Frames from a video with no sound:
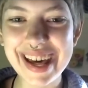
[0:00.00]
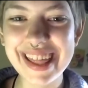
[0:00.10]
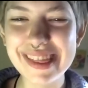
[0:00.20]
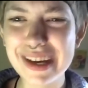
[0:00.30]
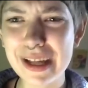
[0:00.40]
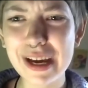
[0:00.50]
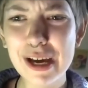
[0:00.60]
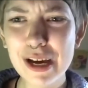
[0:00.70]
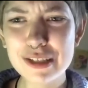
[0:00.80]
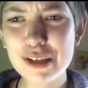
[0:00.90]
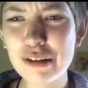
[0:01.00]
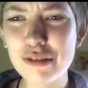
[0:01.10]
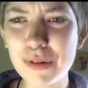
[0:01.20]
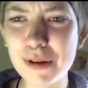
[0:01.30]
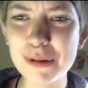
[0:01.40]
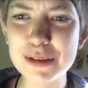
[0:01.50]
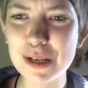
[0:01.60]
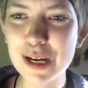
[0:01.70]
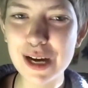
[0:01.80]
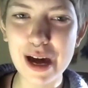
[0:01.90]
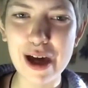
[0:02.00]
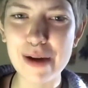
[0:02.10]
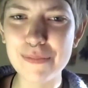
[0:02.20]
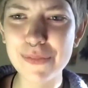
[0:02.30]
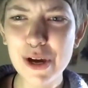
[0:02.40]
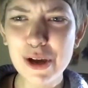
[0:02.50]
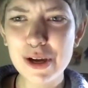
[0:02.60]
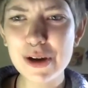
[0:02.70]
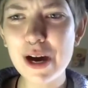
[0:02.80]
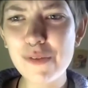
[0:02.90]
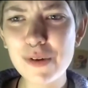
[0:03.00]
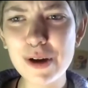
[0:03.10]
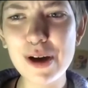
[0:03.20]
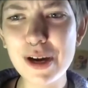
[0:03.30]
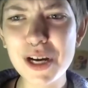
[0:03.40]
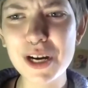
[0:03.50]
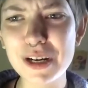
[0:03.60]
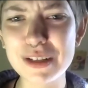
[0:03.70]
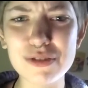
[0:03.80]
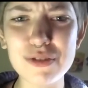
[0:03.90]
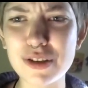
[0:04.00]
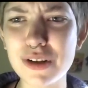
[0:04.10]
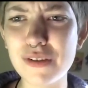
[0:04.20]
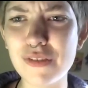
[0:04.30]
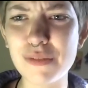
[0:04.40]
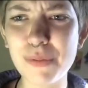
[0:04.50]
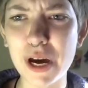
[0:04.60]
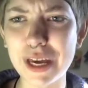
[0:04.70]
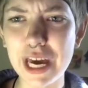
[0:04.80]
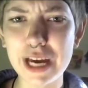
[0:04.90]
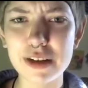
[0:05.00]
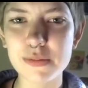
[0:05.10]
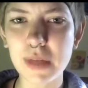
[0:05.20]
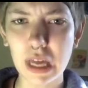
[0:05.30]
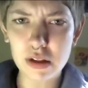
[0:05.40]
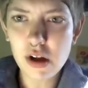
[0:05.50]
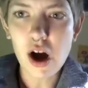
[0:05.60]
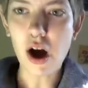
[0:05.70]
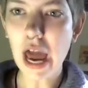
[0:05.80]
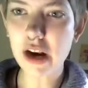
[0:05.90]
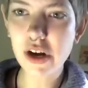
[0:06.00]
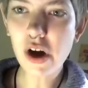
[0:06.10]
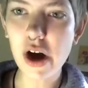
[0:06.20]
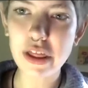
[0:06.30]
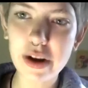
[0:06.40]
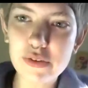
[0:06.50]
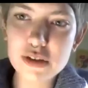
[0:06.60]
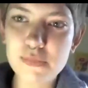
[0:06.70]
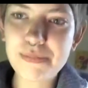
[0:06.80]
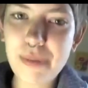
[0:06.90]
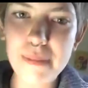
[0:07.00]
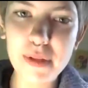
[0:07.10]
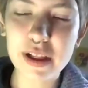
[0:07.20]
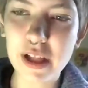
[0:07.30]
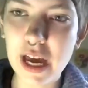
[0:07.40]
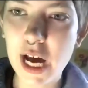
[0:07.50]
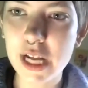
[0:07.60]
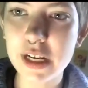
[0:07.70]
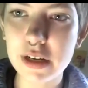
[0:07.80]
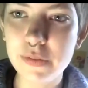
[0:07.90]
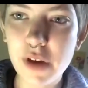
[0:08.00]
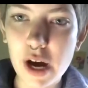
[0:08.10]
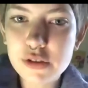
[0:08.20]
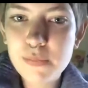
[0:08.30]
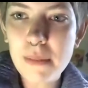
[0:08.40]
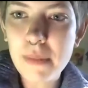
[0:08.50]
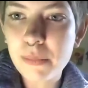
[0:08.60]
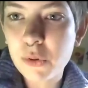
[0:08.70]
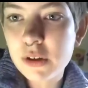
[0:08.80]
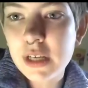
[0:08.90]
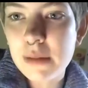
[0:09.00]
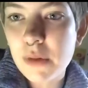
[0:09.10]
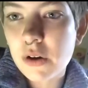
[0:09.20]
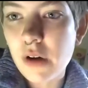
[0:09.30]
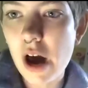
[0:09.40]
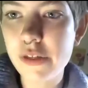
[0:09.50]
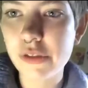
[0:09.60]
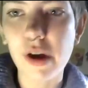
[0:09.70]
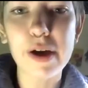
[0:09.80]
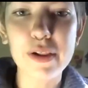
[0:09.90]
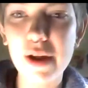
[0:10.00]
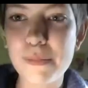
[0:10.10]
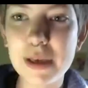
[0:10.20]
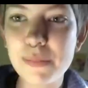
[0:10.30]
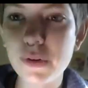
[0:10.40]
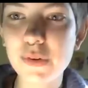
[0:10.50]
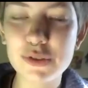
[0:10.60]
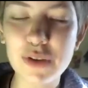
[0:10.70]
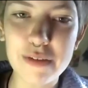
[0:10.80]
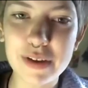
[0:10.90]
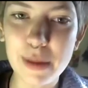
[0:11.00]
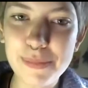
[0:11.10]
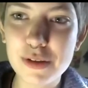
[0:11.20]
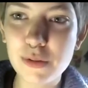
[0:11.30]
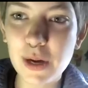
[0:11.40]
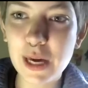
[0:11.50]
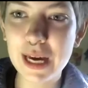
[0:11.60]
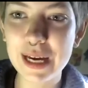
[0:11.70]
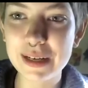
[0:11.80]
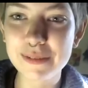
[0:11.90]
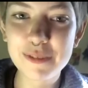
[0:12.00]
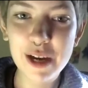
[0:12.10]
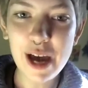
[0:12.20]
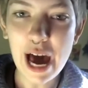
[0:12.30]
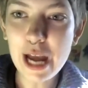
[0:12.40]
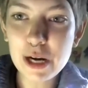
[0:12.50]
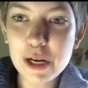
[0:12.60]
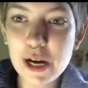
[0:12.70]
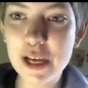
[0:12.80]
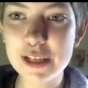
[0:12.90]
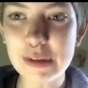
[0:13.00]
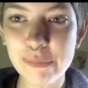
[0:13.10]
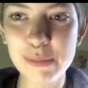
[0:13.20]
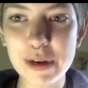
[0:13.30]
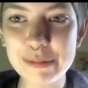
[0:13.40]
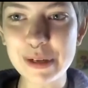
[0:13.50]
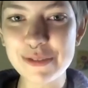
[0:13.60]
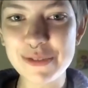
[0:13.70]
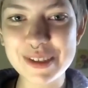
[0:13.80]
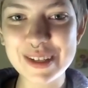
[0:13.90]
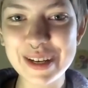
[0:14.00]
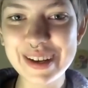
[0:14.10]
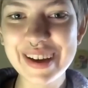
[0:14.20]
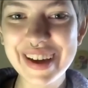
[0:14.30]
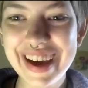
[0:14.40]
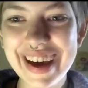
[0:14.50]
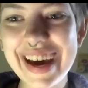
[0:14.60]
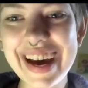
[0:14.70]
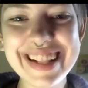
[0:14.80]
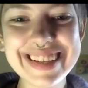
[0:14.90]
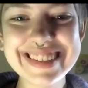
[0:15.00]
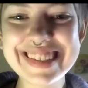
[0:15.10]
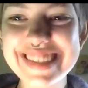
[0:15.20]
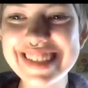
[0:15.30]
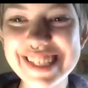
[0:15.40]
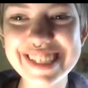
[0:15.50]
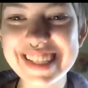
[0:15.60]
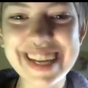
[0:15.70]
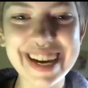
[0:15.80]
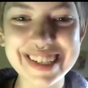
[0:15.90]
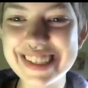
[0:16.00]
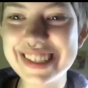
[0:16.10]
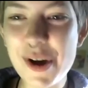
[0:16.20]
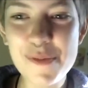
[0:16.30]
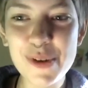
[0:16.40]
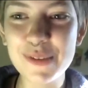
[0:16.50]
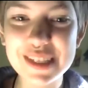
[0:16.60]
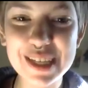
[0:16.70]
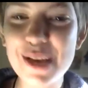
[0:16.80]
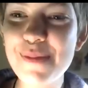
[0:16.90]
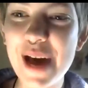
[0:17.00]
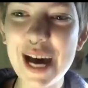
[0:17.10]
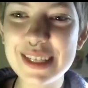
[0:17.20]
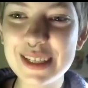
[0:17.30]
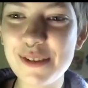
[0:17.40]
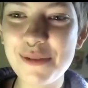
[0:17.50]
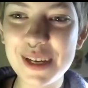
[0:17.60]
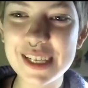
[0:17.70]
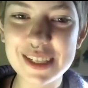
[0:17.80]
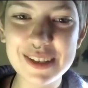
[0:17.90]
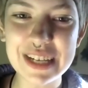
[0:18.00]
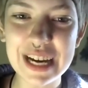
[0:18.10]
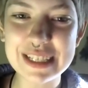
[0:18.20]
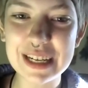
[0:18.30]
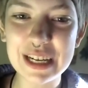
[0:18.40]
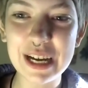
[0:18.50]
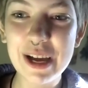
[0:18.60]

and they're like excuse me mister um your your, your instruction of this blockade and just be like I don't know. I thought it was just public land and I just brought my board game out. I saw a lot of people were driving up this way and I don't know, I thought someone might be interested. And then just just sit there, you just don't move, just keep asking them to play a synergizer.